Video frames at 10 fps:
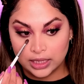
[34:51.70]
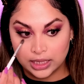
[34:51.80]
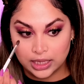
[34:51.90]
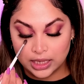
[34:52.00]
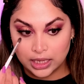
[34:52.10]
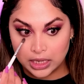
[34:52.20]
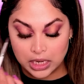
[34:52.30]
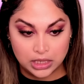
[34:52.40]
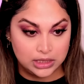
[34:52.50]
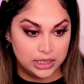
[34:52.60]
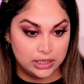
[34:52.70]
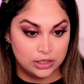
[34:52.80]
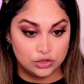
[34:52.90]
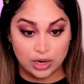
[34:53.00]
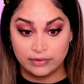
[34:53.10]
he
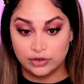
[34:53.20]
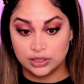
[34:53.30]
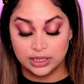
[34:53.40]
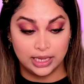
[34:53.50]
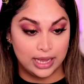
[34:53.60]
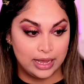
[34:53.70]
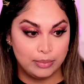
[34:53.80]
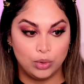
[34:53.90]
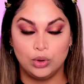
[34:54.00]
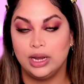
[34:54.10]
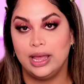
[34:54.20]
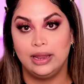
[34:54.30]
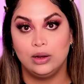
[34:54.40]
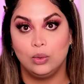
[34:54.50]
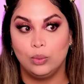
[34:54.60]
did drive her to the airport.
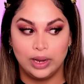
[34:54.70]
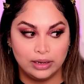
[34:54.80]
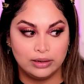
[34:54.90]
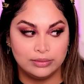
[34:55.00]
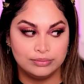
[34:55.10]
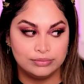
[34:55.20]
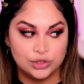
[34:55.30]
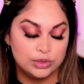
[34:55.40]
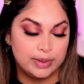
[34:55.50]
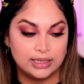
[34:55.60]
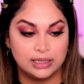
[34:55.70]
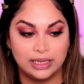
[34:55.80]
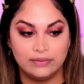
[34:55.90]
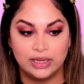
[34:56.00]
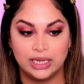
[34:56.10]
And when she was about to
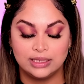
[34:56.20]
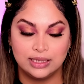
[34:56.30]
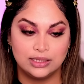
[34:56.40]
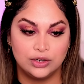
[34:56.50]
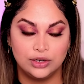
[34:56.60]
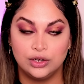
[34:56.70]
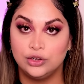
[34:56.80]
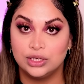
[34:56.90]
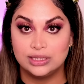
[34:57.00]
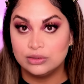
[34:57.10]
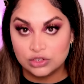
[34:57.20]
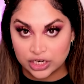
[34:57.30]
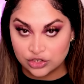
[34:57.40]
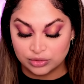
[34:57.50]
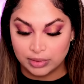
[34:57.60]
leave, he said to her, you know, you can still
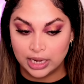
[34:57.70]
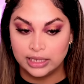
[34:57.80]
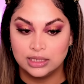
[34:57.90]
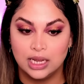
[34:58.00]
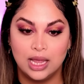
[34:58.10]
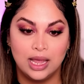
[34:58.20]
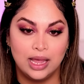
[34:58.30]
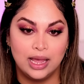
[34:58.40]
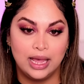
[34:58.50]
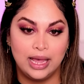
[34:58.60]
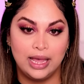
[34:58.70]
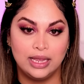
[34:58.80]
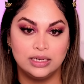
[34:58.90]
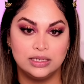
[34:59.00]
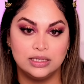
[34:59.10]
change your mind.
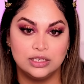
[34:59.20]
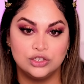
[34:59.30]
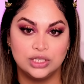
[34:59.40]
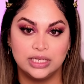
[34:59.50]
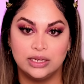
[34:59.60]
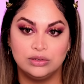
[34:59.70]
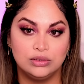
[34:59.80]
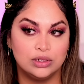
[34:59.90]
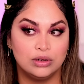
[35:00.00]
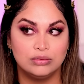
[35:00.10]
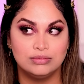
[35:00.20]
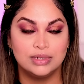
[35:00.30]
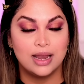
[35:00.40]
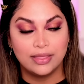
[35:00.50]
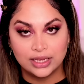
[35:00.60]
And she said, you know,
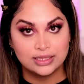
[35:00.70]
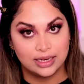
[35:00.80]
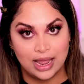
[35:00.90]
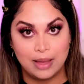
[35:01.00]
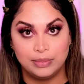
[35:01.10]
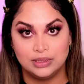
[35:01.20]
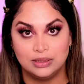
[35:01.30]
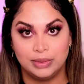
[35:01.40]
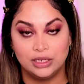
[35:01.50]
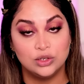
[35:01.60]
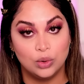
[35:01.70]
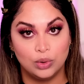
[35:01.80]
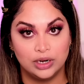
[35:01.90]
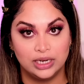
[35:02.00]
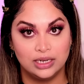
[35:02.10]
nothing's going to happen to me. Don't
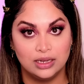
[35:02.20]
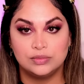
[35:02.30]
worry.